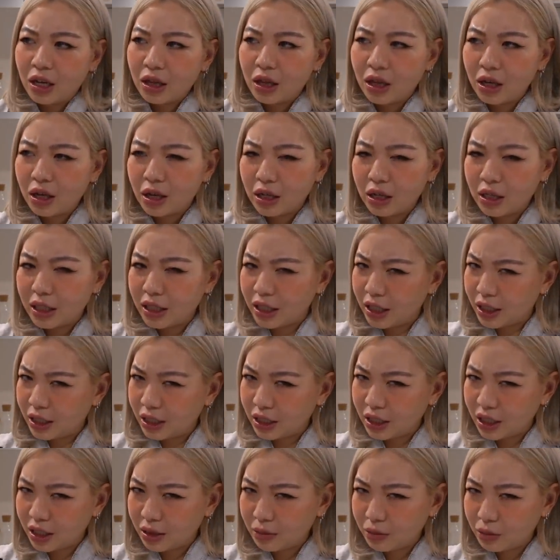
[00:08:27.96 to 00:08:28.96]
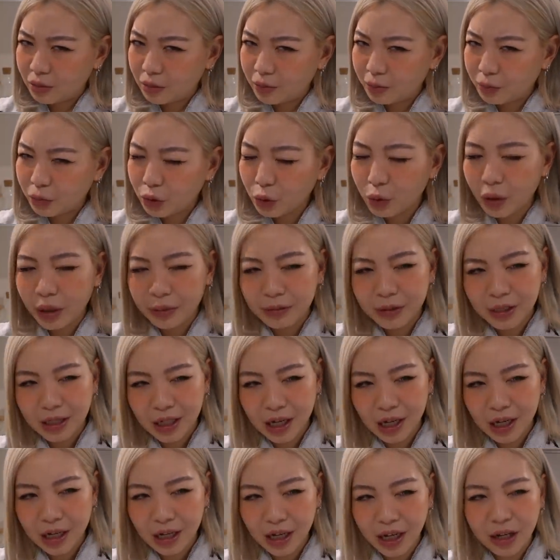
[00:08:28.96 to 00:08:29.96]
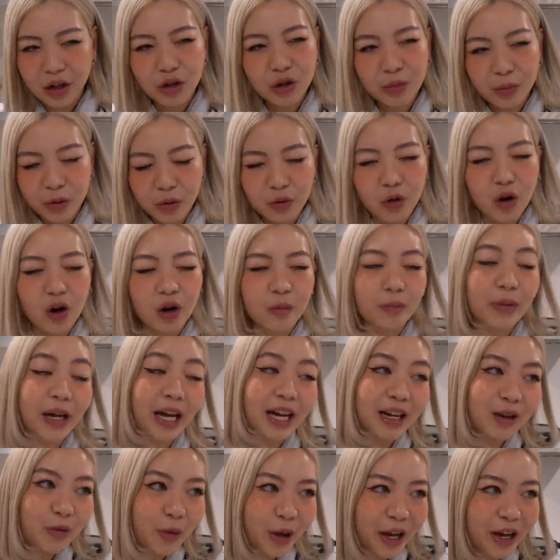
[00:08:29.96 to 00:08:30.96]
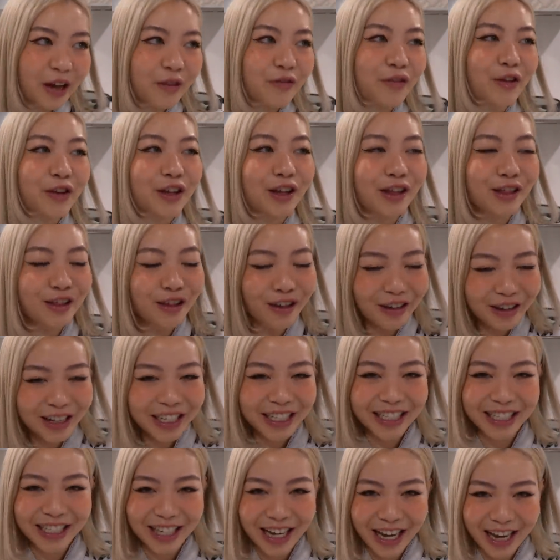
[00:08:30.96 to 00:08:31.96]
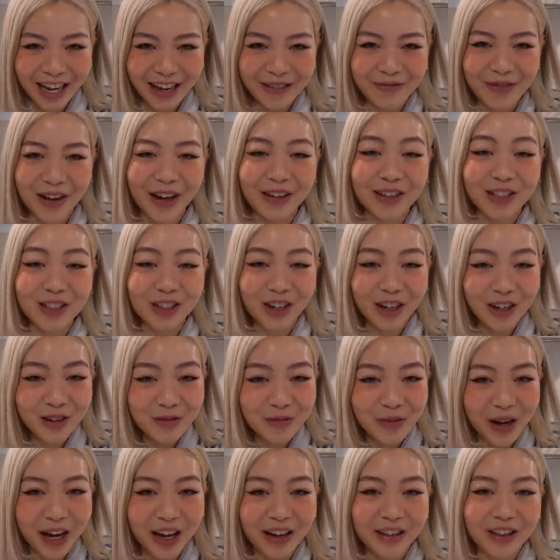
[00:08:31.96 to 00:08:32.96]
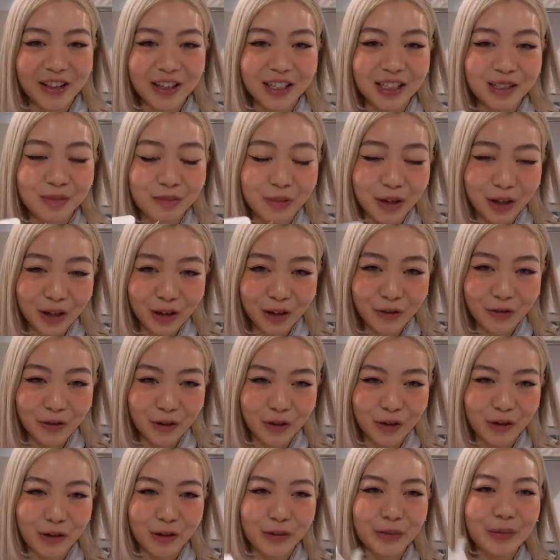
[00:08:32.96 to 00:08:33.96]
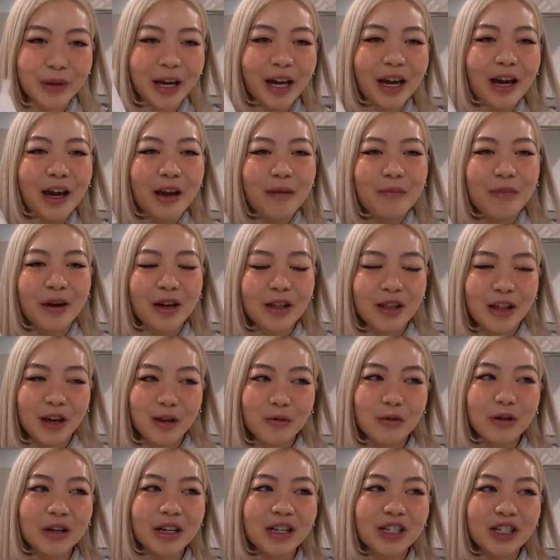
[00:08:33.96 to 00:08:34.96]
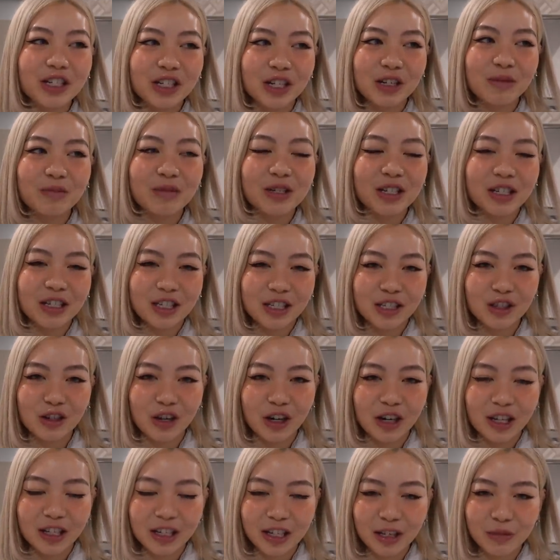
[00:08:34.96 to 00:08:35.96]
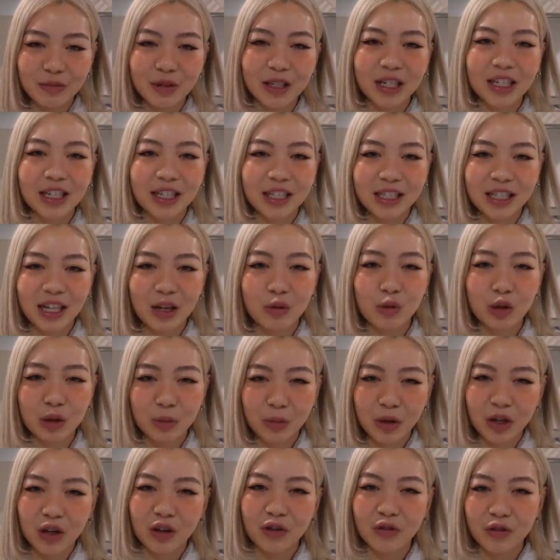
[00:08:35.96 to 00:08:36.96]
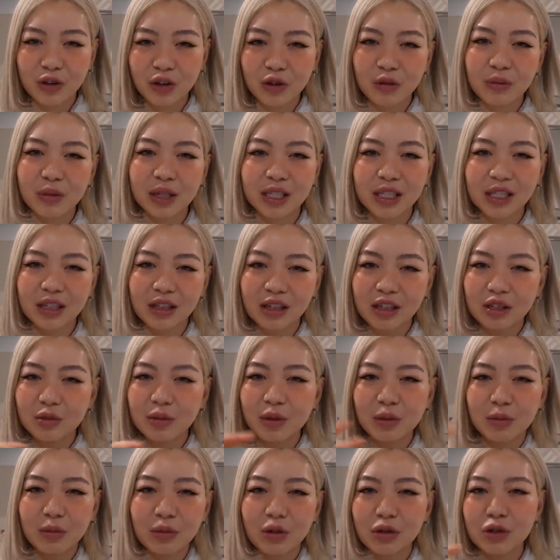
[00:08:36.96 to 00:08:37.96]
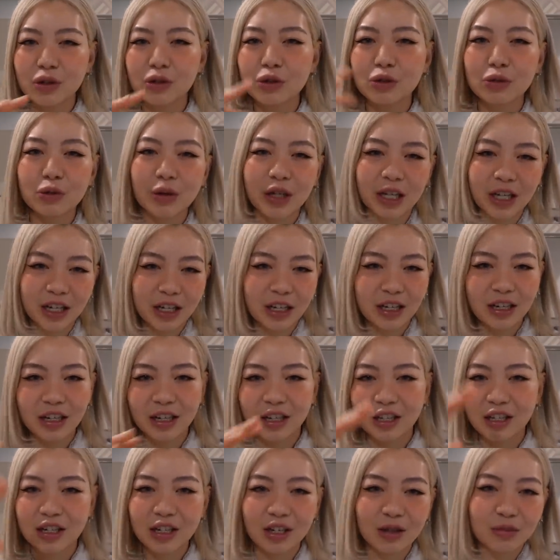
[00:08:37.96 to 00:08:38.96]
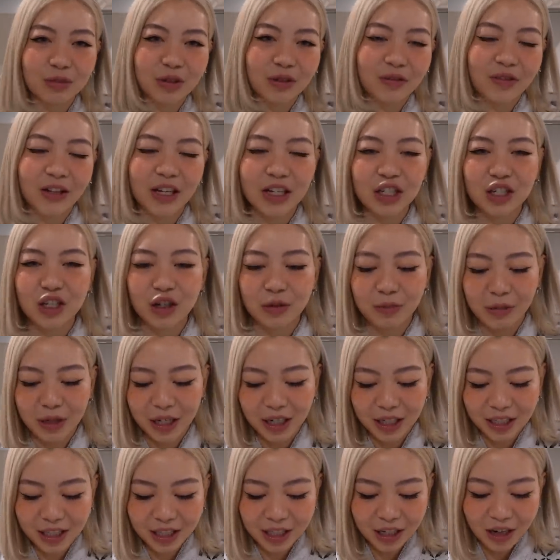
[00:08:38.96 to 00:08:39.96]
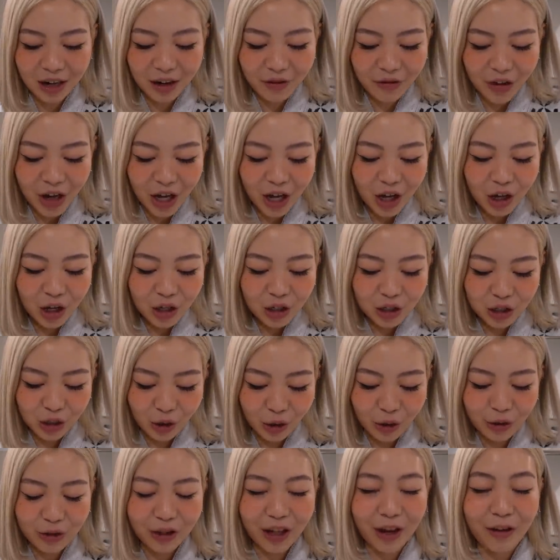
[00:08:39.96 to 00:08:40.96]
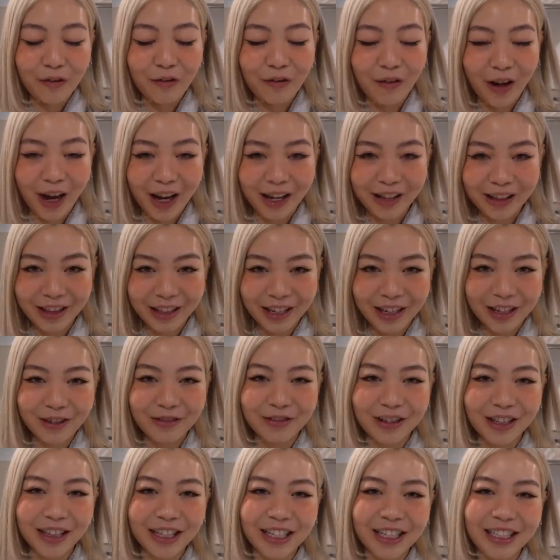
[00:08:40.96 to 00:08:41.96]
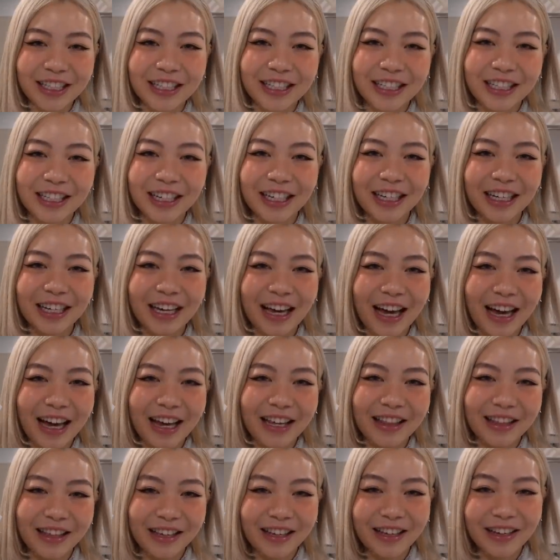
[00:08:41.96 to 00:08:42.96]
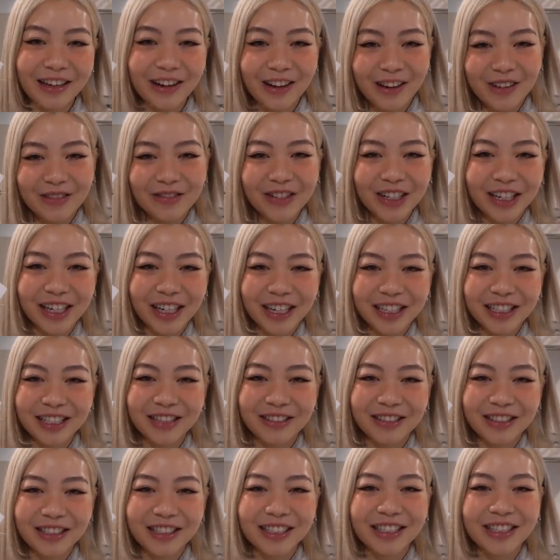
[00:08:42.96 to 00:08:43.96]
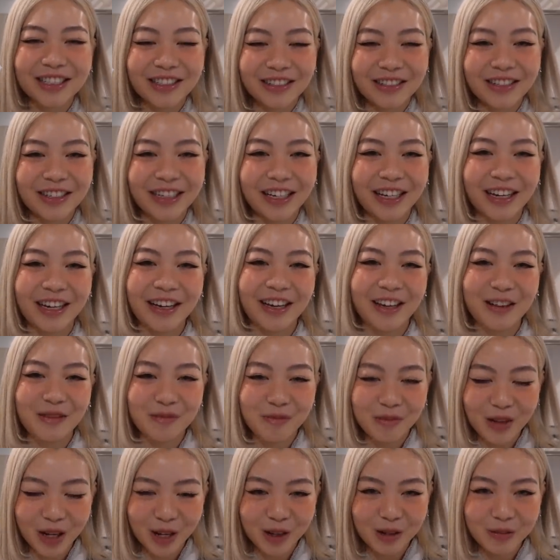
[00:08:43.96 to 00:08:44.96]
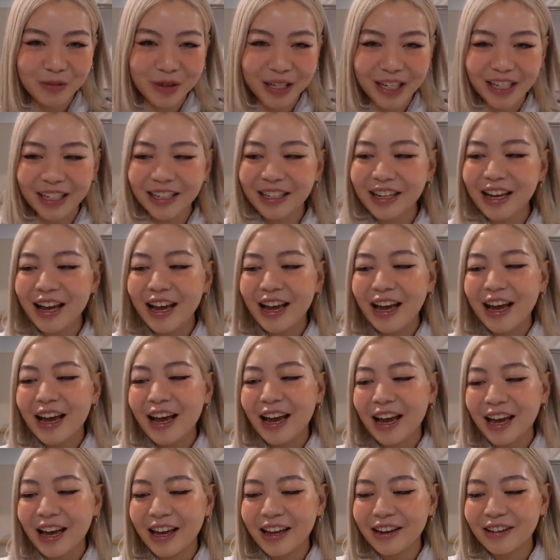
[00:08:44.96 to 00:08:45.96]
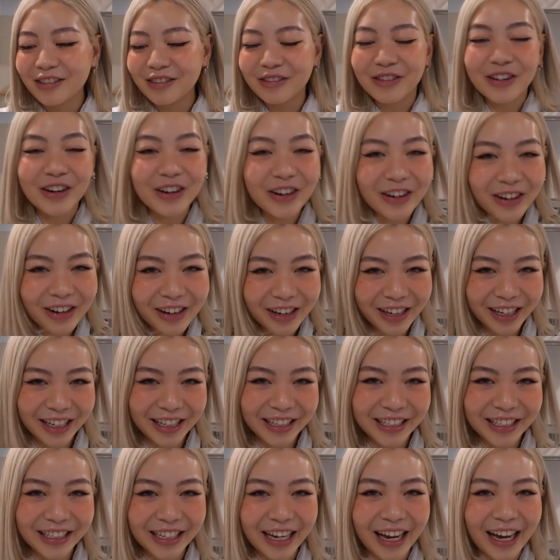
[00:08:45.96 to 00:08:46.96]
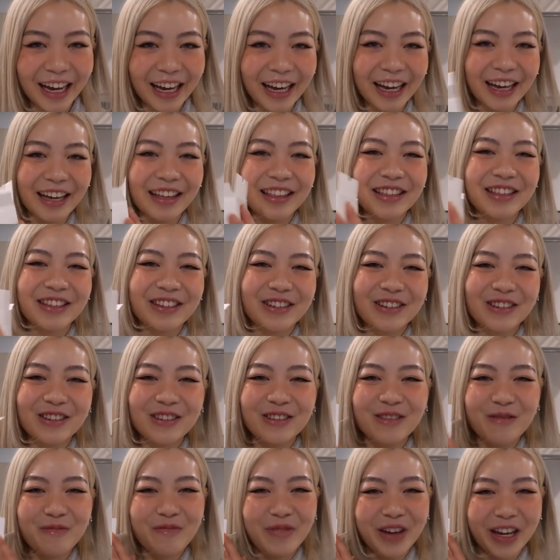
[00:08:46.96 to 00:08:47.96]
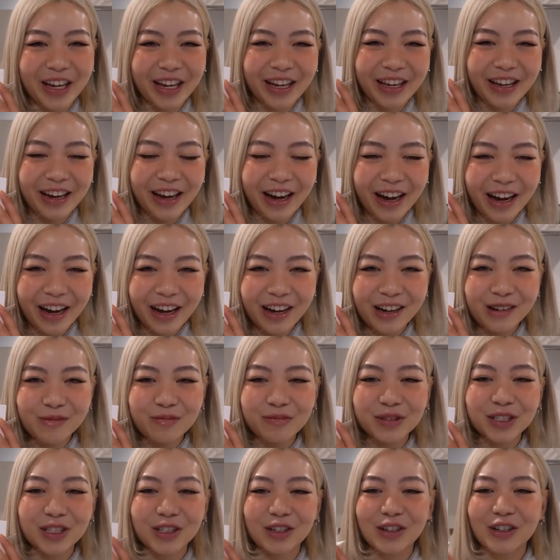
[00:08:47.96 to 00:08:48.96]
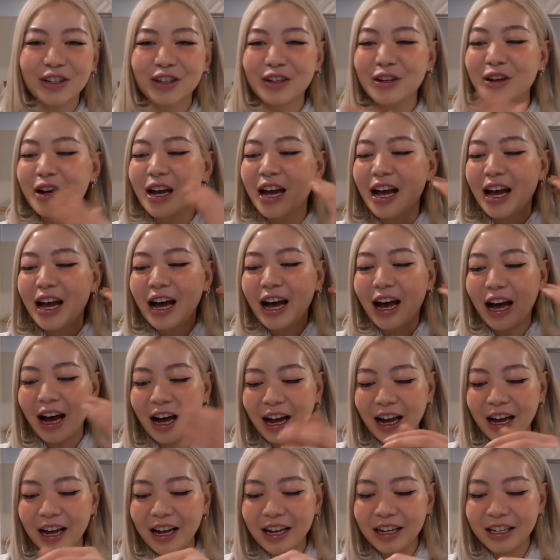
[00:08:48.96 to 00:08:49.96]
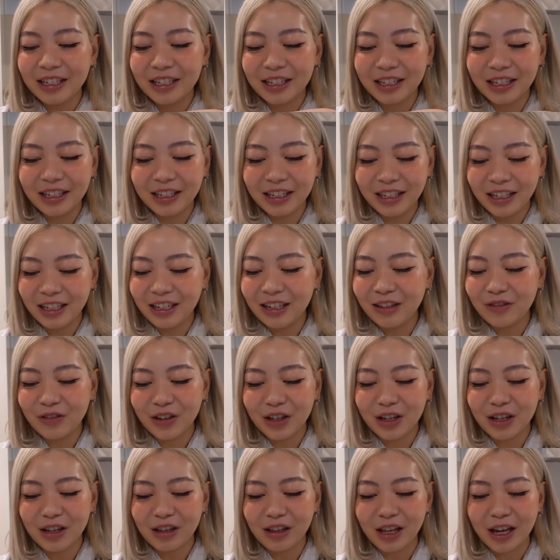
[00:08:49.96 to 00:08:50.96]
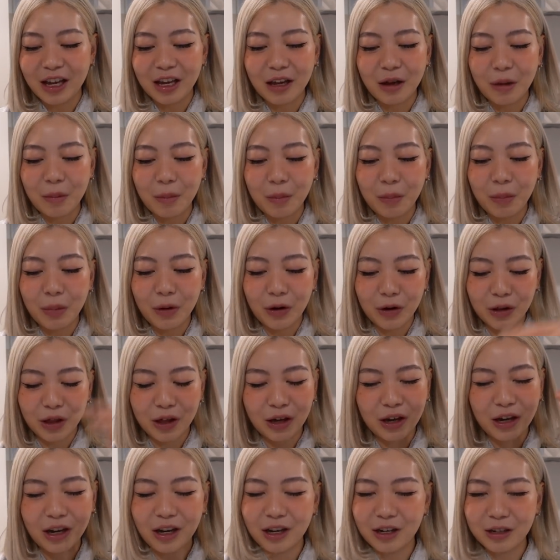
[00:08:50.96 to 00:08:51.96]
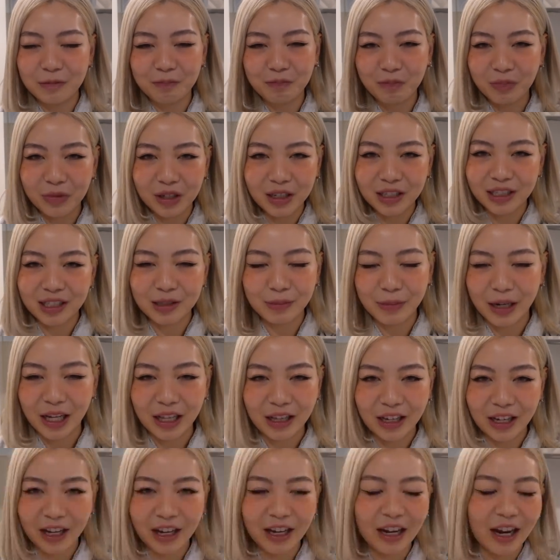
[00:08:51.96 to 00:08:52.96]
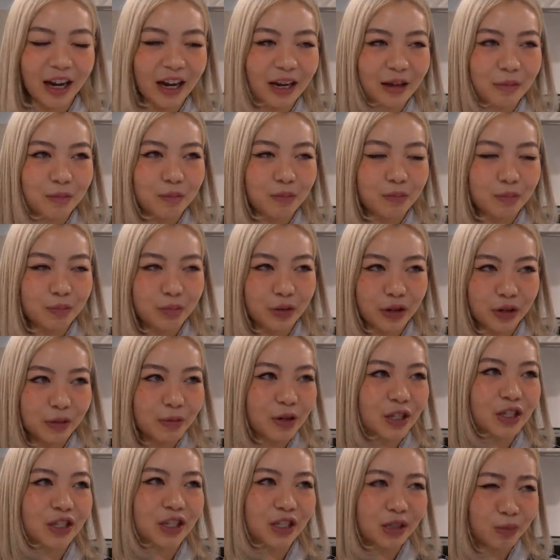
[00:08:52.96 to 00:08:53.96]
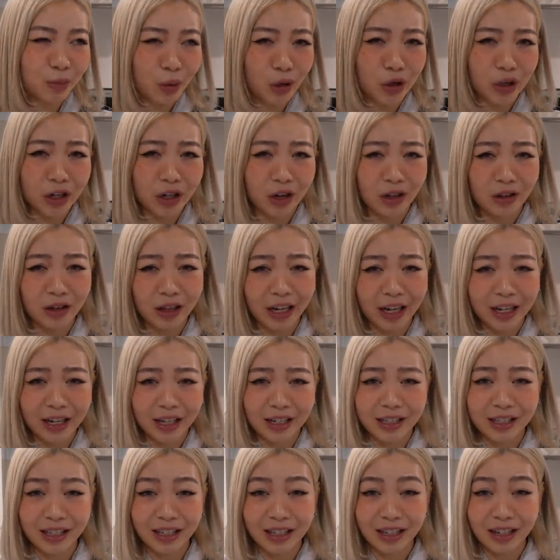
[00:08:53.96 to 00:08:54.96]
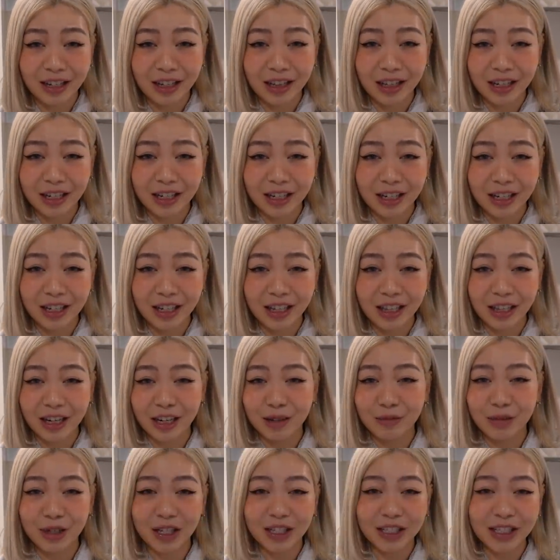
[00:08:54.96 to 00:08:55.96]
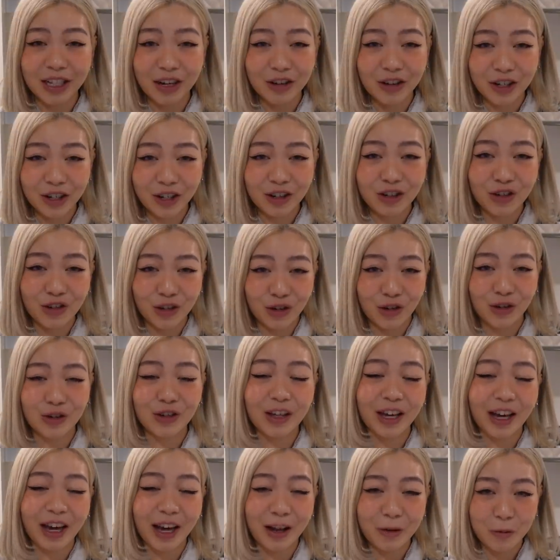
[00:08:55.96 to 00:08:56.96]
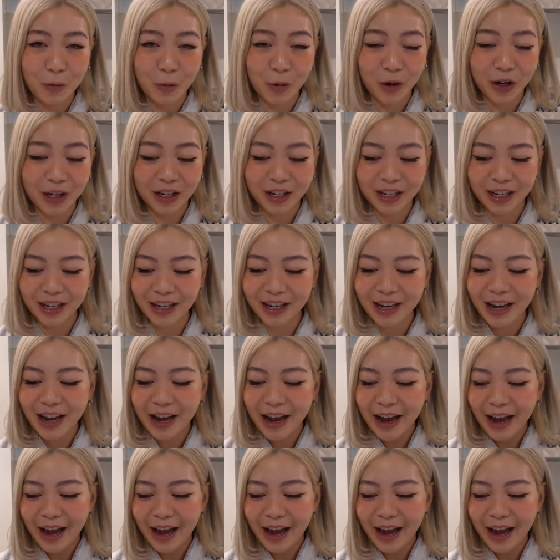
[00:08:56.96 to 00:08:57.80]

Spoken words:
the DSM website. I could be wrong, but anyway, for the longest time I was trying to buy this perfume, but they wouldn't ship to Australia because like with perfume it's a little bit more tricky in terms of like shipping and stuff. So they finally released it at the Comme des Garçons store here in Melbourne, and of course I had to pick it up. So I didn't even like bother smelling it. I pretty much just bought it online and did a click and collect because I already knew that I wanted it.